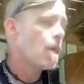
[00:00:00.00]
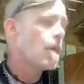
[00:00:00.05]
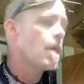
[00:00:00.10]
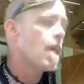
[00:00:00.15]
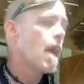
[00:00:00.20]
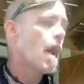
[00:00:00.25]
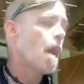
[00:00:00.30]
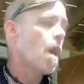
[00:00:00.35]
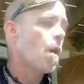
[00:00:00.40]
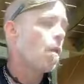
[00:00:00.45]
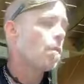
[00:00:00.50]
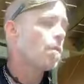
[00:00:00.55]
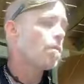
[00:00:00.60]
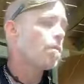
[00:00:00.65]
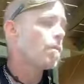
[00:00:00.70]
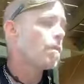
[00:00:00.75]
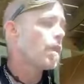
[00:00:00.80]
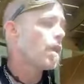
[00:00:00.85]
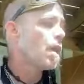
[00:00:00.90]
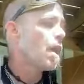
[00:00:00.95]
Now,
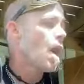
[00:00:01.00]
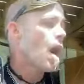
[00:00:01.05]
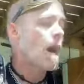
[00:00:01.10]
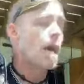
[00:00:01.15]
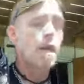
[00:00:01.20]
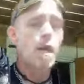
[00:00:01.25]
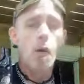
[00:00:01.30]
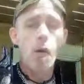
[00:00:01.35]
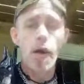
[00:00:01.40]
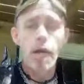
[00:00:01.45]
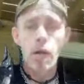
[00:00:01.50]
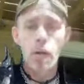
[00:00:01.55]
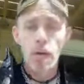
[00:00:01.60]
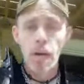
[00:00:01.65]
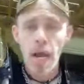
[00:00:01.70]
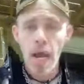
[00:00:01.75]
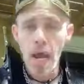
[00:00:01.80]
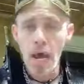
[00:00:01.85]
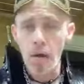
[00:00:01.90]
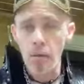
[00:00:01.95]
I know I
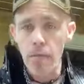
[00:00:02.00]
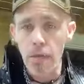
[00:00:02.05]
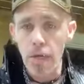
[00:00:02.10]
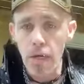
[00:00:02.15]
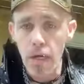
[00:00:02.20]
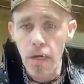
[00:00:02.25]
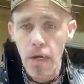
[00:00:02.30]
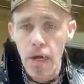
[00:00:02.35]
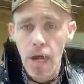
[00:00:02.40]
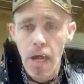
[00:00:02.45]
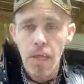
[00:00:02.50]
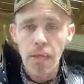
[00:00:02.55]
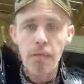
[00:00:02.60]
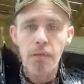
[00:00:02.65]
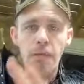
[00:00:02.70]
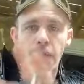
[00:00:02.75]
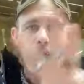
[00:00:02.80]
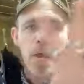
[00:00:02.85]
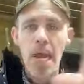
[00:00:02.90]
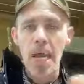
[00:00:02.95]
don't have the
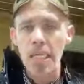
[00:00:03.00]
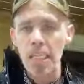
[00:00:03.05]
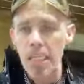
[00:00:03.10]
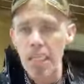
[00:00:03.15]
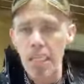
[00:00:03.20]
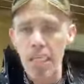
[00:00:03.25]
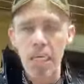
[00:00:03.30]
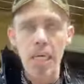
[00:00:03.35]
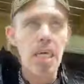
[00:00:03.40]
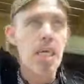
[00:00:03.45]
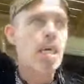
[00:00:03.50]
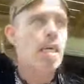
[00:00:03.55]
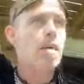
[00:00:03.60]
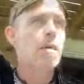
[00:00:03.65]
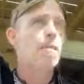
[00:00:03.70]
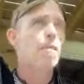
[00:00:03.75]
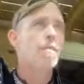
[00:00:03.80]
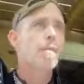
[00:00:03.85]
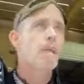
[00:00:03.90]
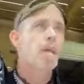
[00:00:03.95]
the fancy,
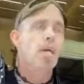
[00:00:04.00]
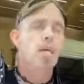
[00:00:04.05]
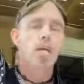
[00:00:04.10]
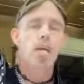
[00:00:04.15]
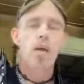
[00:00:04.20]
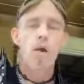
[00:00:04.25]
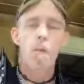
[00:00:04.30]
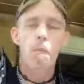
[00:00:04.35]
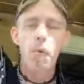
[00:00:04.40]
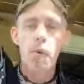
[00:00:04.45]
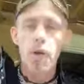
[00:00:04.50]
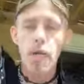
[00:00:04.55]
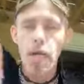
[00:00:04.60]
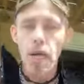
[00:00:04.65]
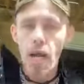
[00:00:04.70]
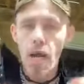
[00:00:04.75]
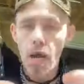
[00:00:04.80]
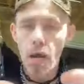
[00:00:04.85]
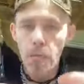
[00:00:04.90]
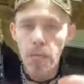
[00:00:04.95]
you know,
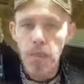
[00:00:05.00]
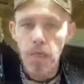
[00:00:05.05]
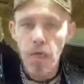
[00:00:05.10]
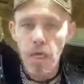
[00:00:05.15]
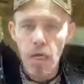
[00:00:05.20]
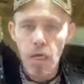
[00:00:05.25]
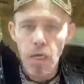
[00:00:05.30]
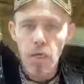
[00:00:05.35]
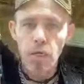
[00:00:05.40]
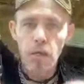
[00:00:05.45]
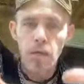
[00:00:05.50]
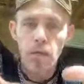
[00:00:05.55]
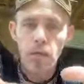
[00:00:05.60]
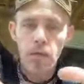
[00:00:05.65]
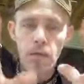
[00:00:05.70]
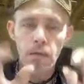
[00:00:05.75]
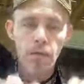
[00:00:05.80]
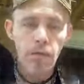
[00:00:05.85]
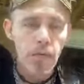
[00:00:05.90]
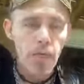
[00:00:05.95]
putting up the
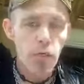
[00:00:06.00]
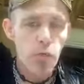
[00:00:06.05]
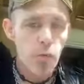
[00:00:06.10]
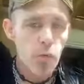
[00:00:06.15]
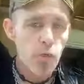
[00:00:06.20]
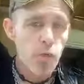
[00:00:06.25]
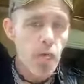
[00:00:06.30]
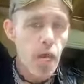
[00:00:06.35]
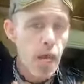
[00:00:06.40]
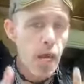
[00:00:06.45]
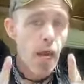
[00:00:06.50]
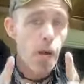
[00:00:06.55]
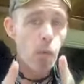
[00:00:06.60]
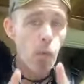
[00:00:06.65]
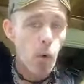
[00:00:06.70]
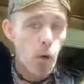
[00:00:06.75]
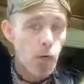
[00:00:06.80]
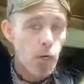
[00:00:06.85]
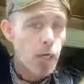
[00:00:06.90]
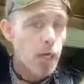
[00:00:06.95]
the visuals yet.
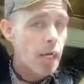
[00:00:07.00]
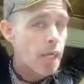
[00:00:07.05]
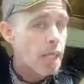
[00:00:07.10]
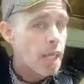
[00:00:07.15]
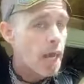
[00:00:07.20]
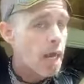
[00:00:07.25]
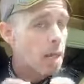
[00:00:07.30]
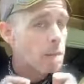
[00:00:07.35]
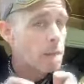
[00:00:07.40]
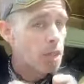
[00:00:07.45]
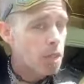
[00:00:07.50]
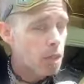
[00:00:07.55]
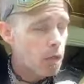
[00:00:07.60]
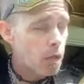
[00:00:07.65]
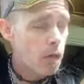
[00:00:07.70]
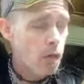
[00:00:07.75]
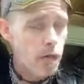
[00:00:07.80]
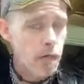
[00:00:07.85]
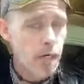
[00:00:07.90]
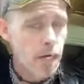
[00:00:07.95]
I'm working on that. I'm
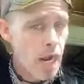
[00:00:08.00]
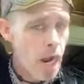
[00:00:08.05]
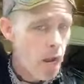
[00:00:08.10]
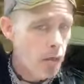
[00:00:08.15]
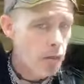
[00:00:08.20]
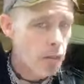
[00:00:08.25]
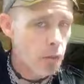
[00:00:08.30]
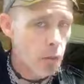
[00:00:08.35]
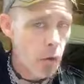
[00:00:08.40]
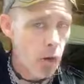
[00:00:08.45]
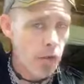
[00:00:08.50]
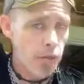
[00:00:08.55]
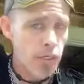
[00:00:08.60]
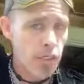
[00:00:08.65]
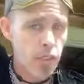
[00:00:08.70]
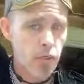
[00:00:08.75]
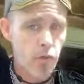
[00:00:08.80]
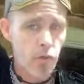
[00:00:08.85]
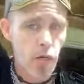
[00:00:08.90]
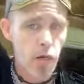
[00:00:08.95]
still learning how to do all
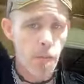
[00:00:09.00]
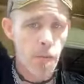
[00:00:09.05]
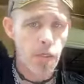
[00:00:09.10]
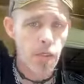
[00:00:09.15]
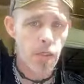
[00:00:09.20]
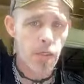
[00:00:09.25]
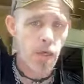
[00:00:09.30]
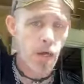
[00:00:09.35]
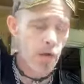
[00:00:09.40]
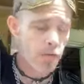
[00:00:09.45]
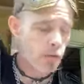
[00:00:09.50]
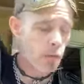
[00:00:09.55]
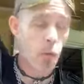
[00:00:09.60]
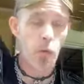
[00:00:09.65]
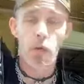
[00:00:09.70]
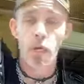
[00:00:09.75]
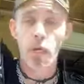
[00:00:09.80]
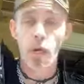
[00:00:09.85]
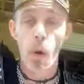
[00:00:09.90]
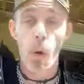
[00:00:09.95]
this streaming stuff, so
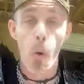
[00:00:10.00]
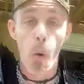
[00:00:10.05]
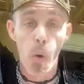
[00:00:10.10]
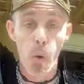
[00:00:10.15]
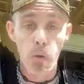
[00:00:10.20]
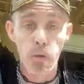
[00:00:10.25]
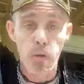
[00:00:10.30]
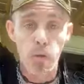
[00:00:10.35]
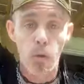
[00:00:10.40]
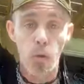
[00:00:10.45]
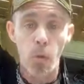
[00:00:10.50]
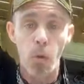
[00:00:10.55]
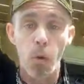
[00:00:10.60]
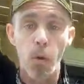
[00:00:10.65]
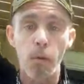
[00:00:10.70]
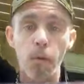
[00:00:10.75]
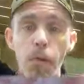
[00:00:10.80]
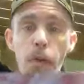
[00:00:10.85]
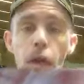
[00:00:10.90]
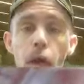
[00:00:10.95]
we're going to go old
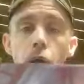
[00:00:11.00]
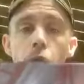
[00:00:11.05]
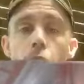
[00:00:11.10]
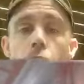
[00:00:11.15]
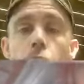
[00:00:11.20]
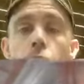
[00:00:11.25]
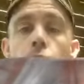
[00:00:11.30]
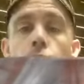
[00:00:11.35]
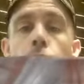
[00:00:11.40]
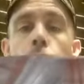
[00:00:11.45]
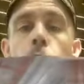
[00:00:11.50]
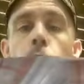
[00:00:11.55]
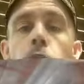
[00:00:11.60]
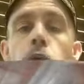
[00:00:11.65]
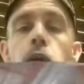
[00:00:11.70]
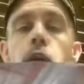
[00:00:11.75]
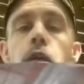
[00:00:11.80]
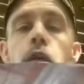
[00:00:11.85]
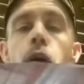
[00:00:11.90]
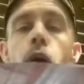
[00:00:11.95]
school. We're
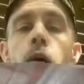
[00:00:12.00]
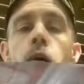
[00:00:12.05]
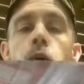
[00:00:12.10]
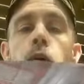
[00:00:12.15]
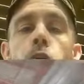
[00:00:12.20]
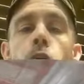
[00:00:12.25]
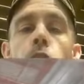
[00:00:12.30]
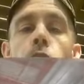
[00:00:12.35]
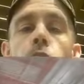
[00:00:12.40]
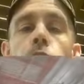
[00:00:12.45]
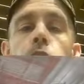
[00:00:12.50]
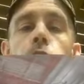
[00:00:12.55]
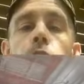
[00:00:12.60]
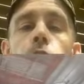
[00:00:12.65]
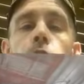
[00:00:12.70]
going to show you guys.